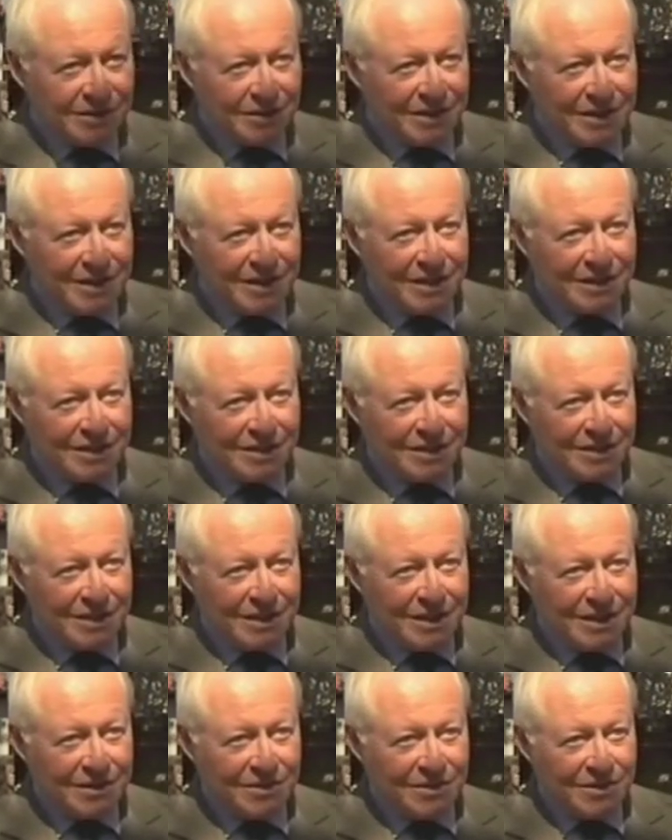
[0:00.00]
located
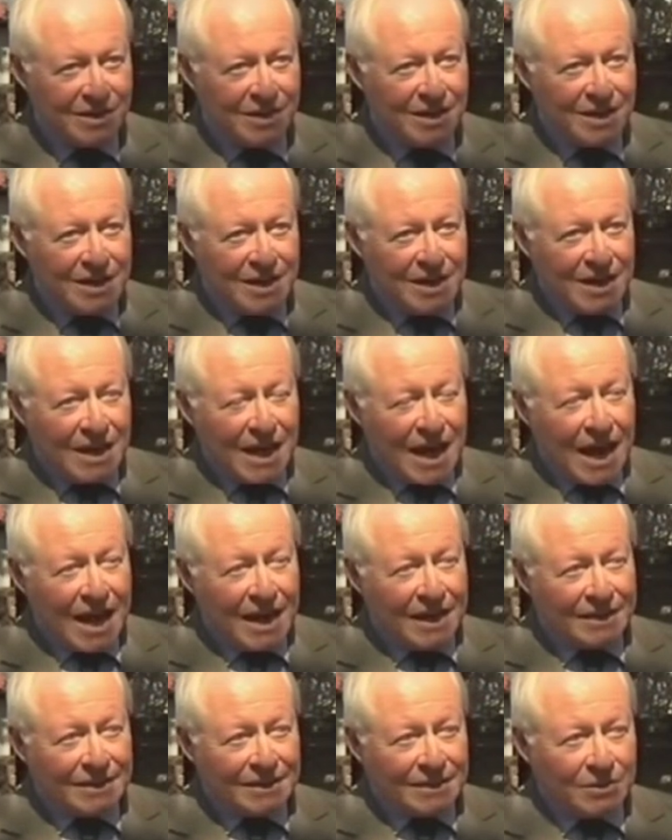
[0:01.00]
here.
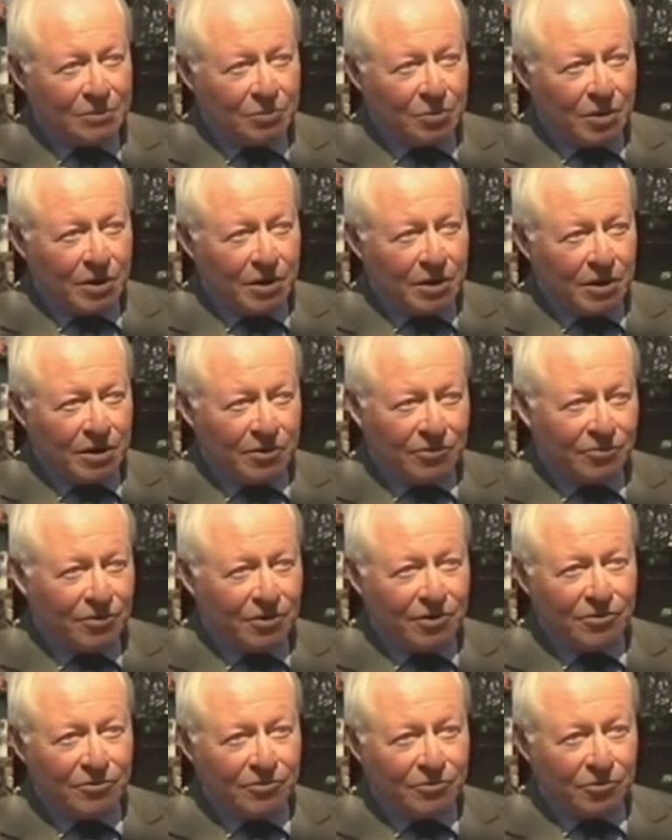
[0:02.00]
And as
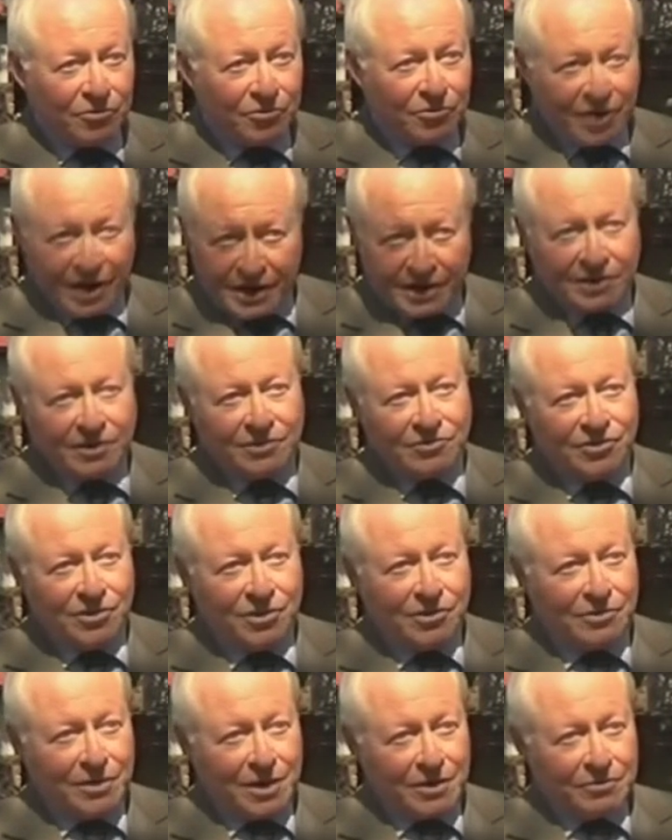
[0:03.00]
far as greater
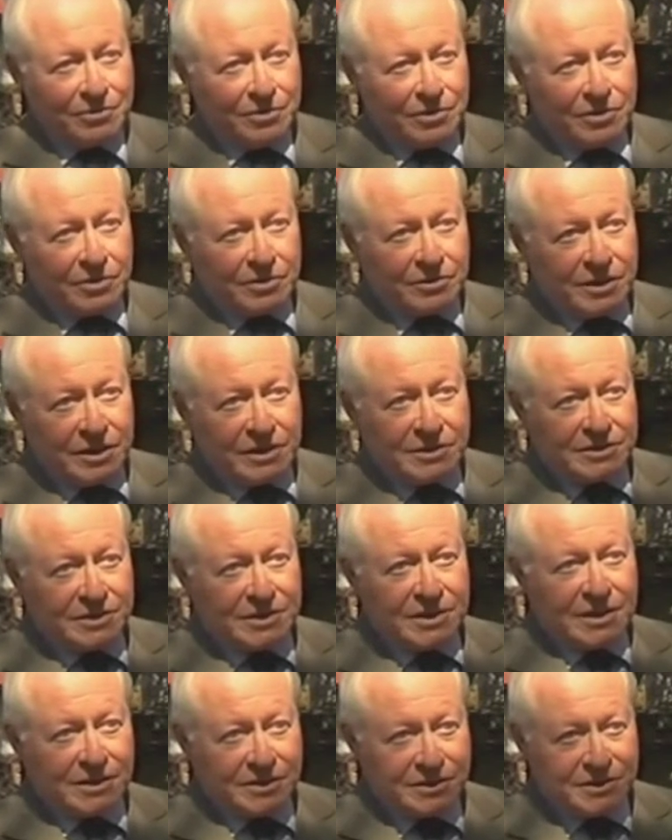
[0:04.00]
geographical
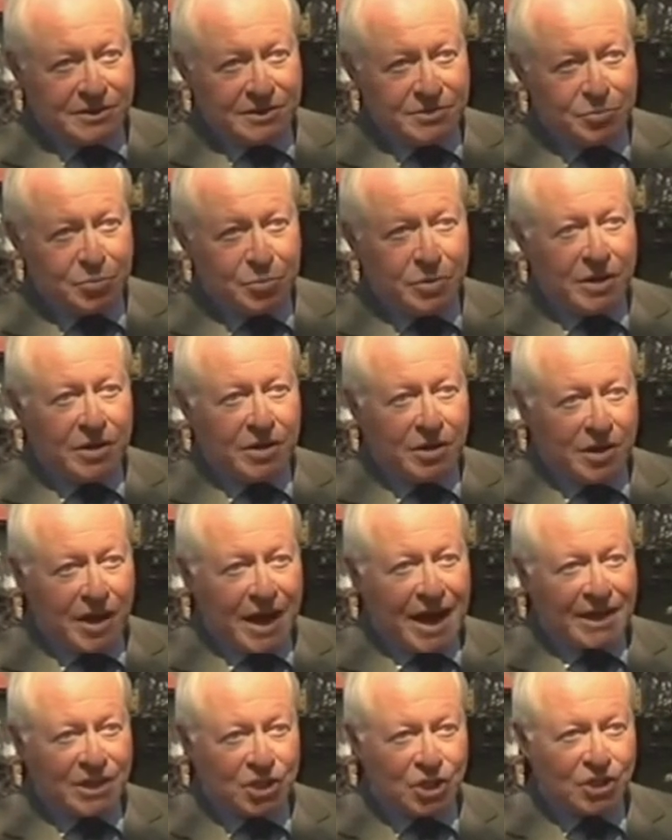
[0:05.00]
destination is, we
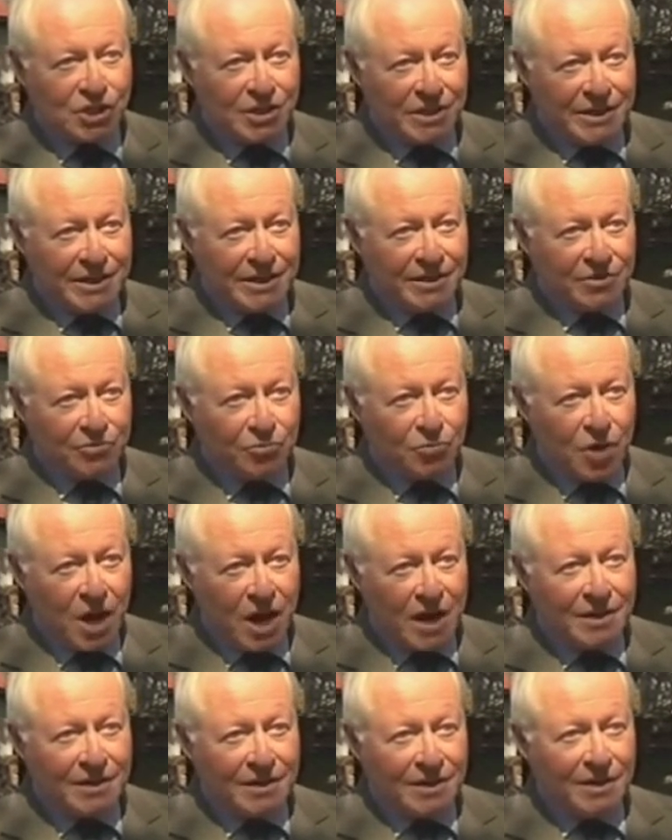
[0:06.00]
are actually
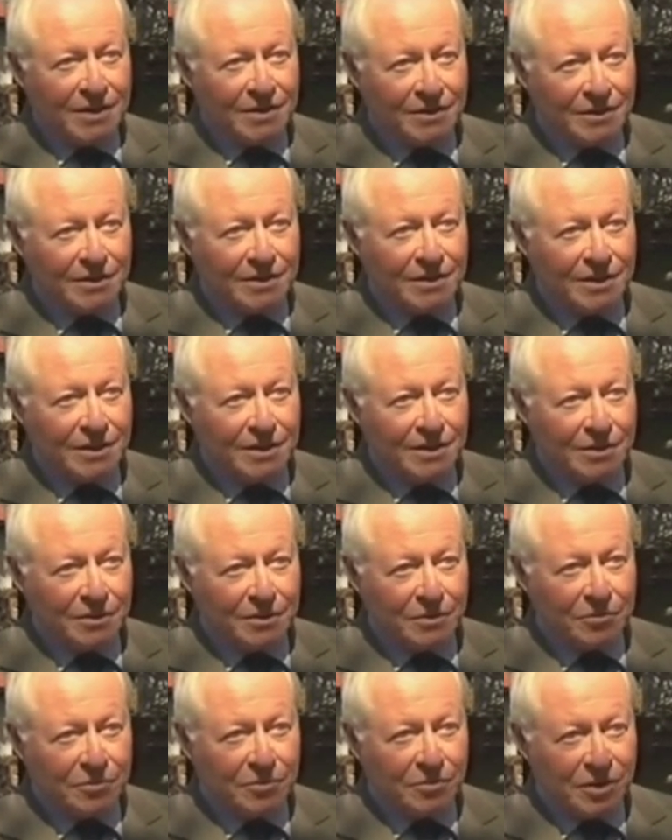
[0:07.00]
right
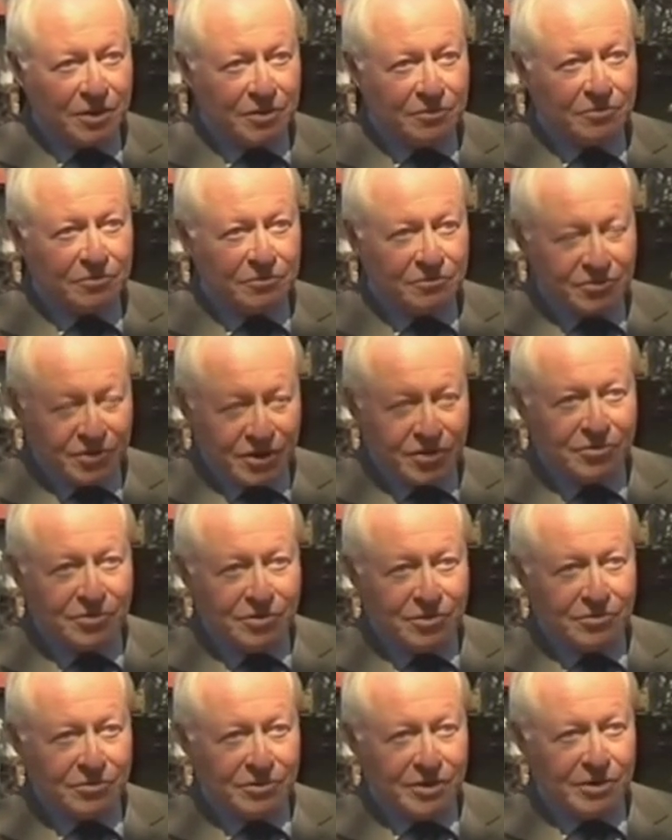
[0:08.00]
in
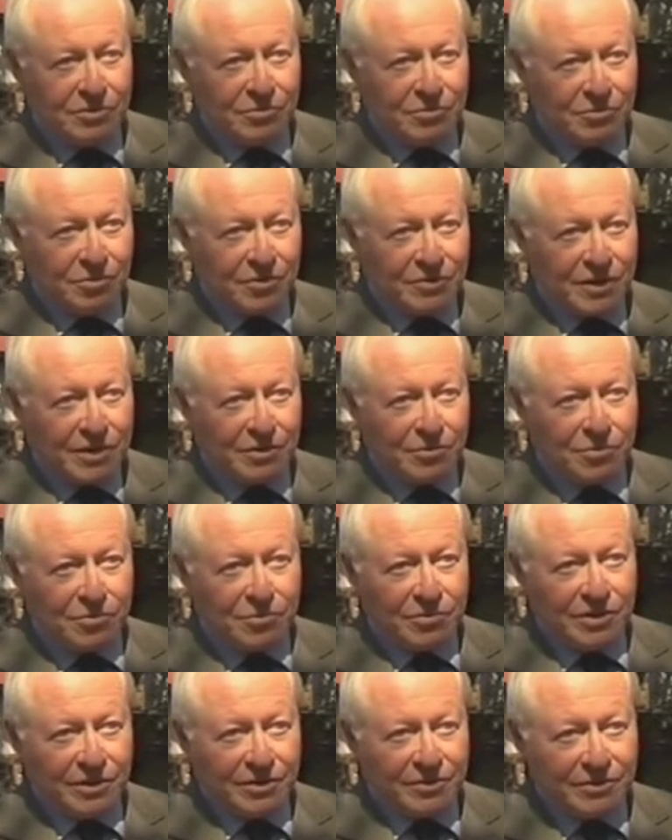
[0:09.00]
Centurion, what they
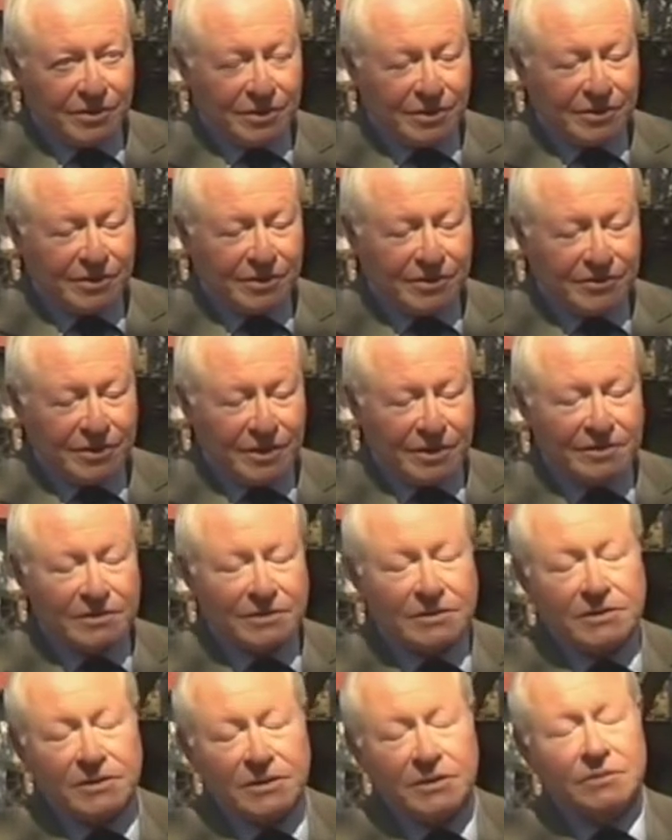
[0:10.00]
call these days
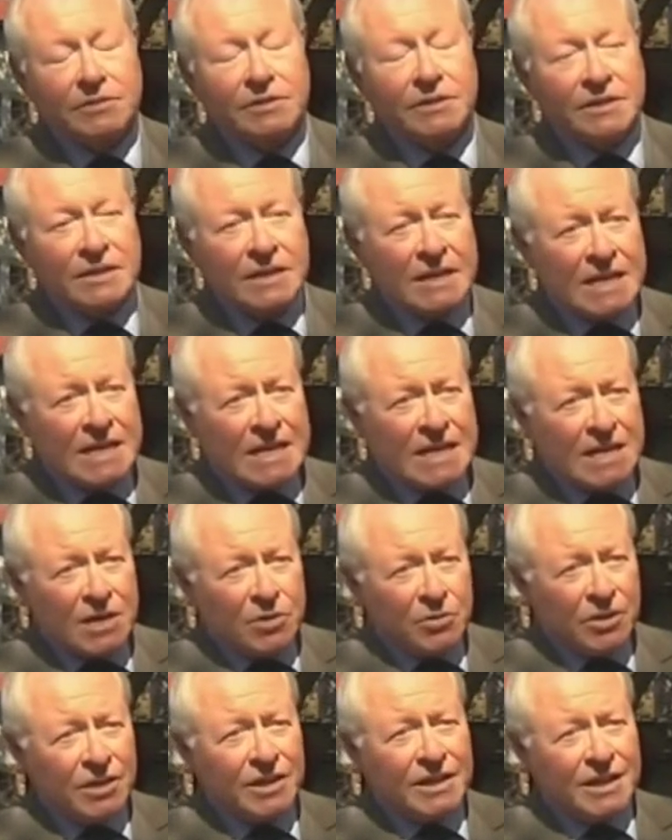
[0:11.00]
Centurion,
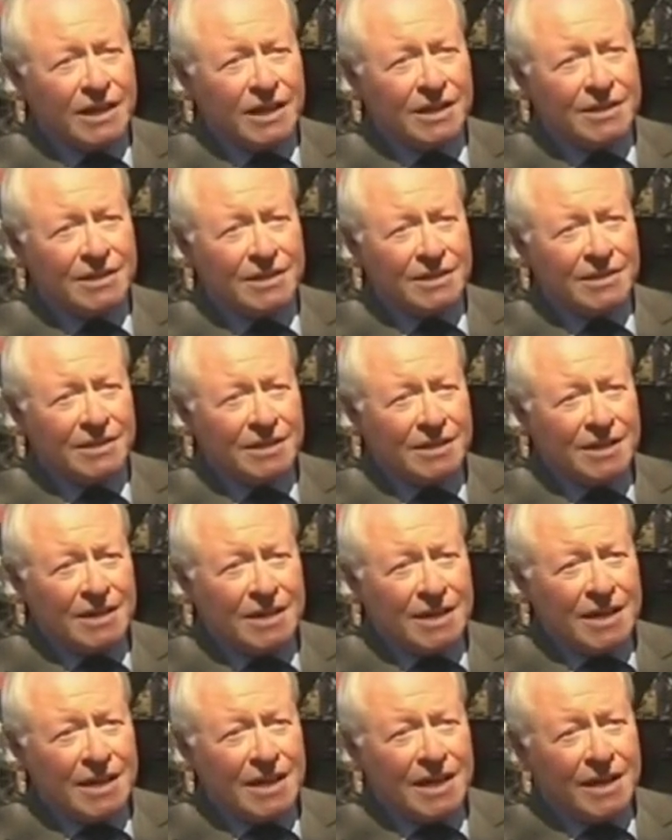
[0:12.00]
located.
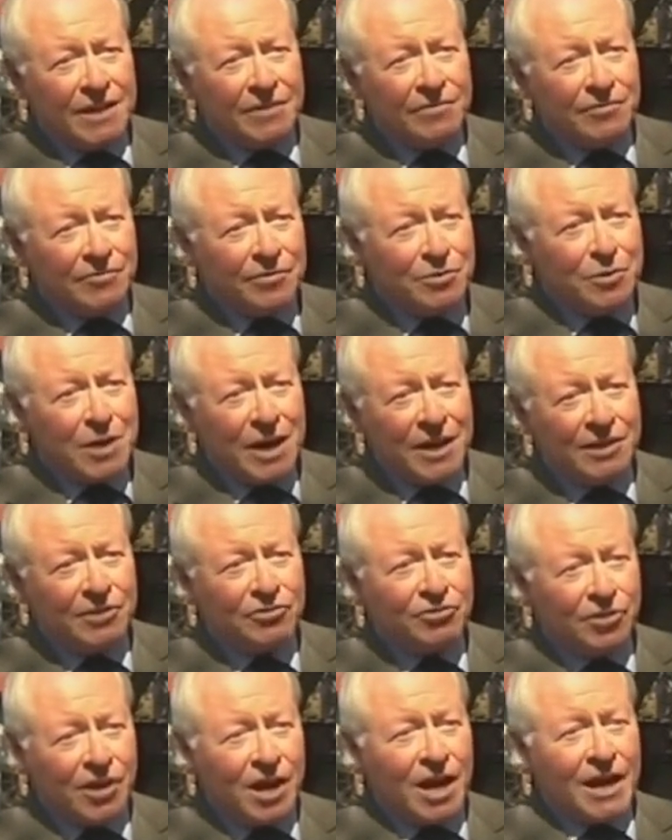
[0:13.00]
If you had a
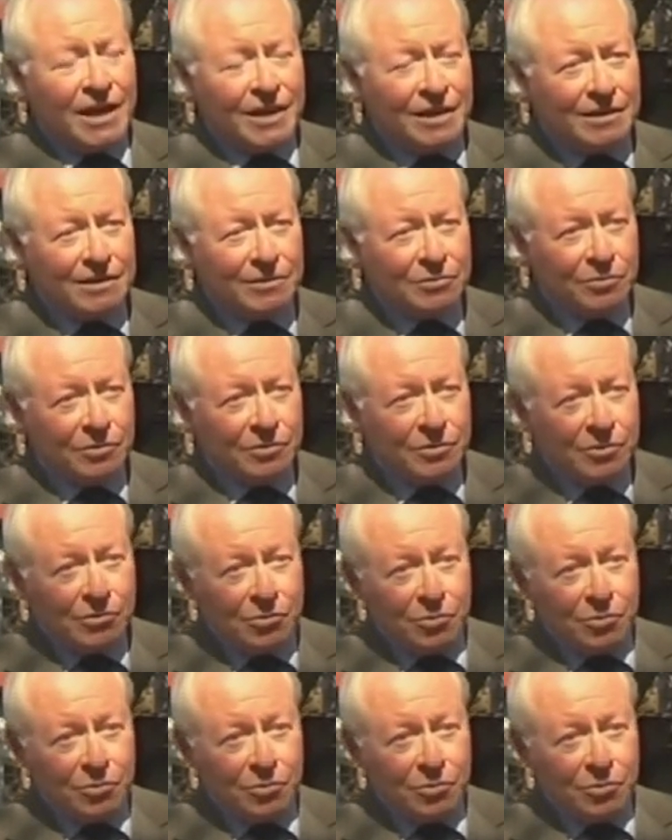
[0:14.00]
triangle, and the